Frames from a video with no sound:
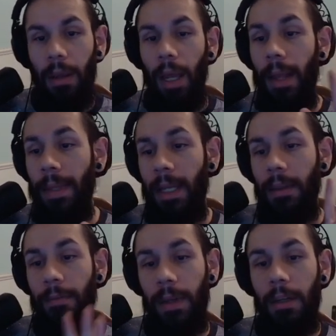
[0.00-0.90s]
And then
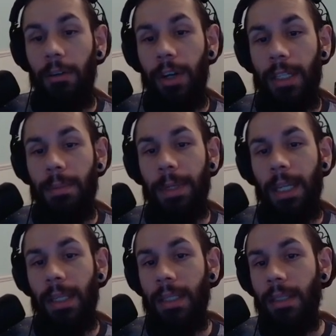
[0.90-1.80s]
the vendor
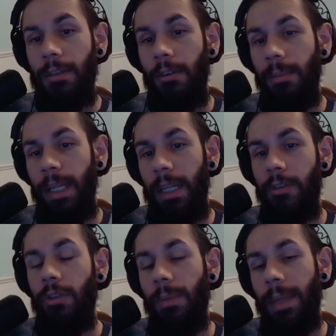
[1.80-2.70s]
recipe, this is going to be
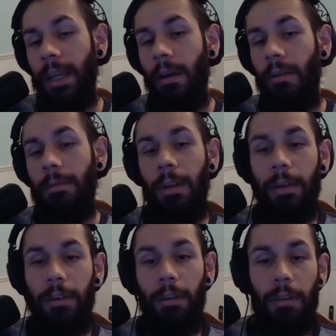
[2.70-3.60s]
extremely helpful
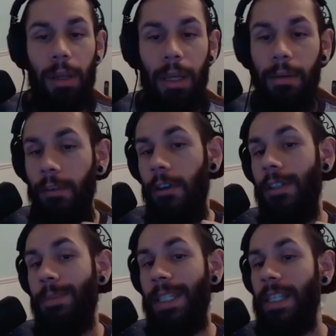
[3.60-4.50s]
if you're looking for
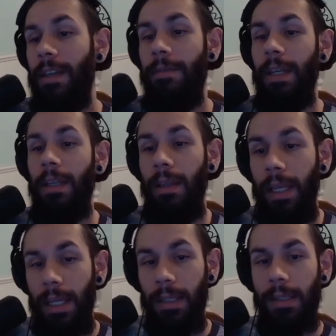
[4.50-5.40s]
specific
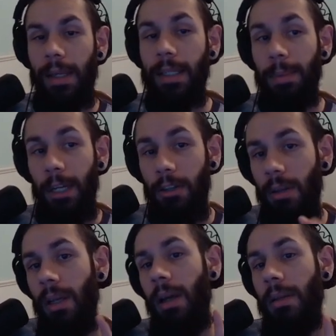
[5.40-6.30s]
links,
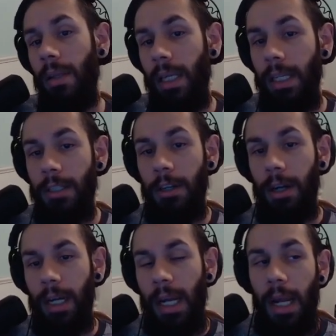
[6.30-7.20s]
especially on League
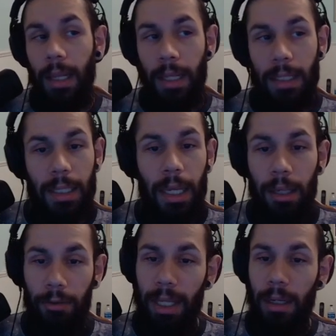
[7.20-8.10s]
Start. Let's say
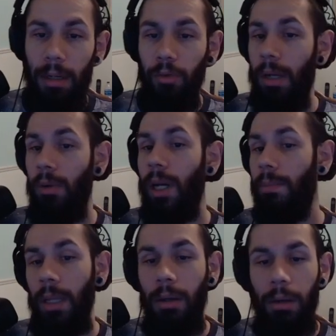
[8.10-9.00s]
you need a red, red,
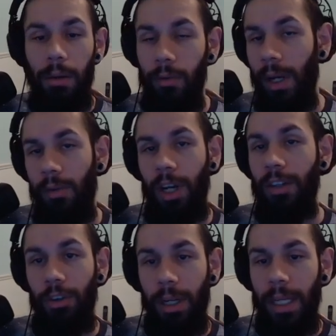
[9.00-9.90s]
blue, a red,
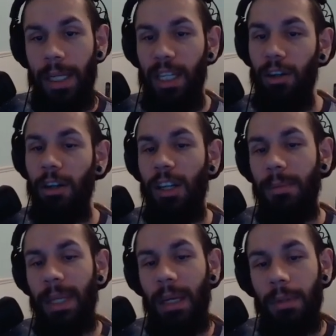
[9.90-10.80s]
red, green. You're going to
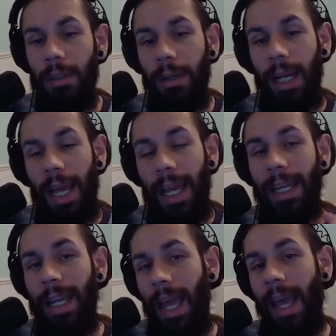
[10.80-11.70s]
be able to go
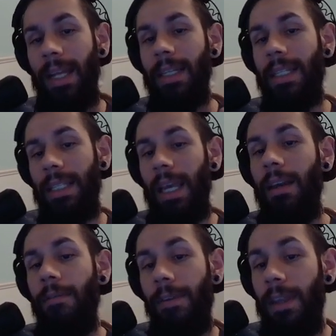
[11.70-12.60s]
ahead and
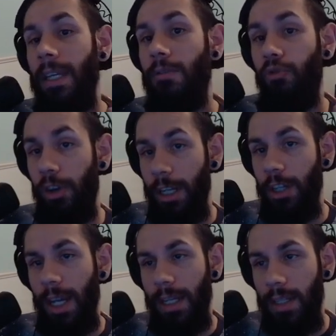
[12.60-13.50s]
save this
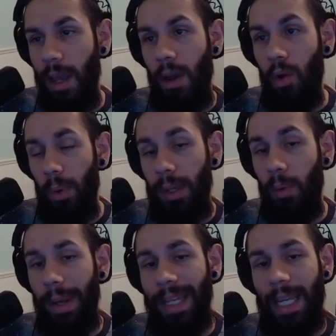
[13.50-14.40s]
regex with a
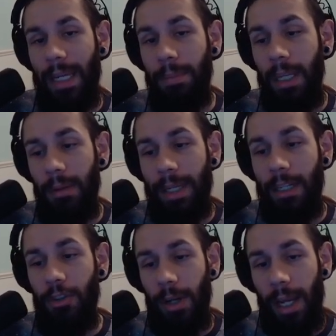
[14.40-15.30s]
Wiccan POE
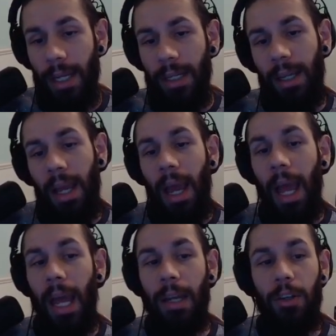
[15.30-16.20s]
trade
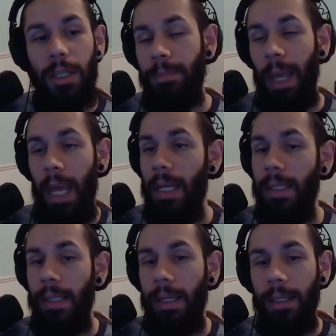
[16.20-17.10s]
and just
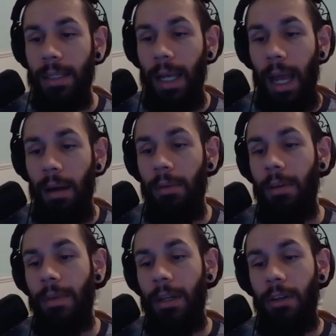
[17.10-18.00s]
paste it into every
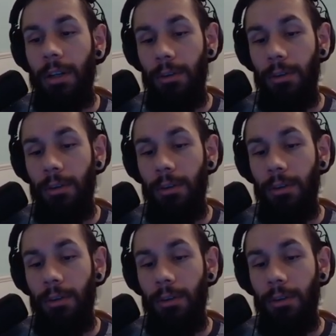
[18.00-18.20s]
vendor you